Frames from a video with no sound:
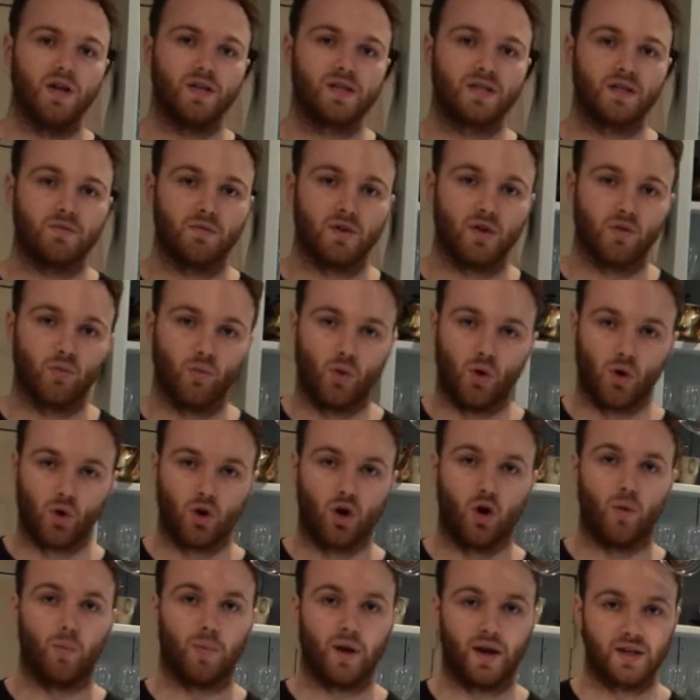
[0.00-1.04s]
some of the more
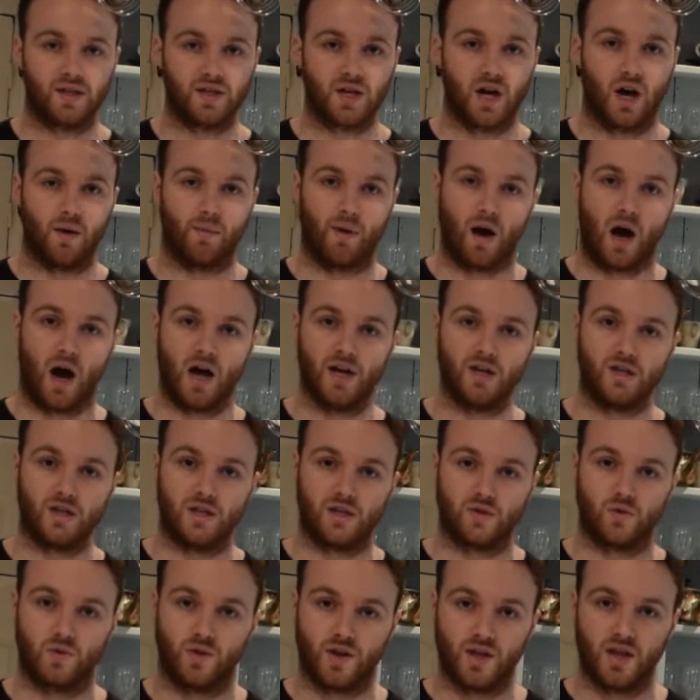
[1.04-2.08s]
complex
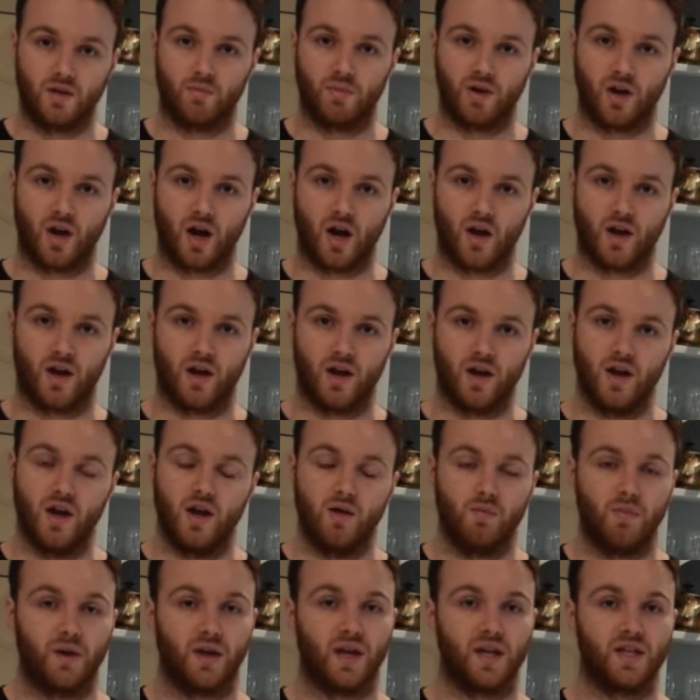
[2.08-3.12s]
carbohydrates within the banana
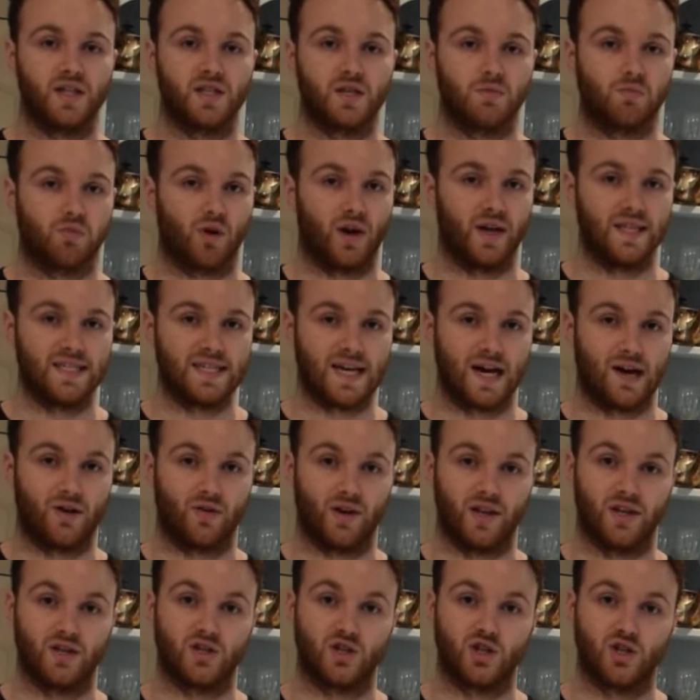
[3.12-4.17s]
begin to break
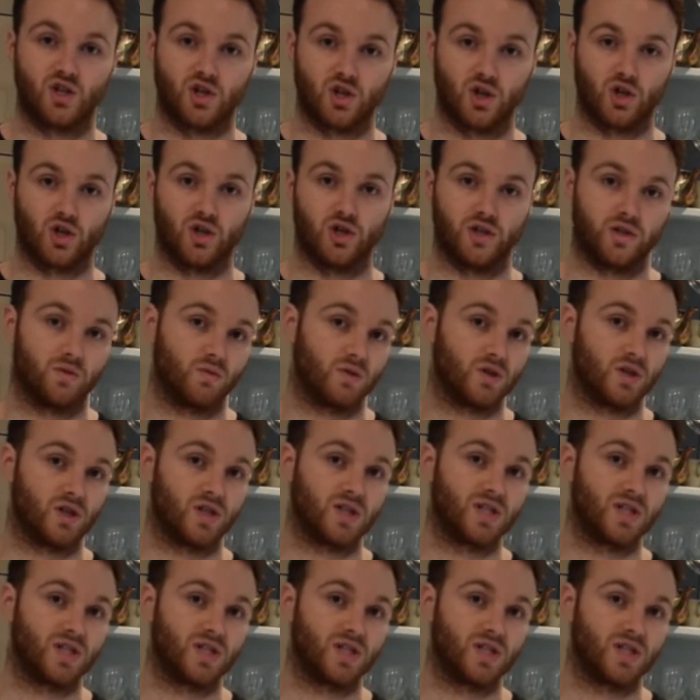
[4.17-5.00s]
down into sugars, which is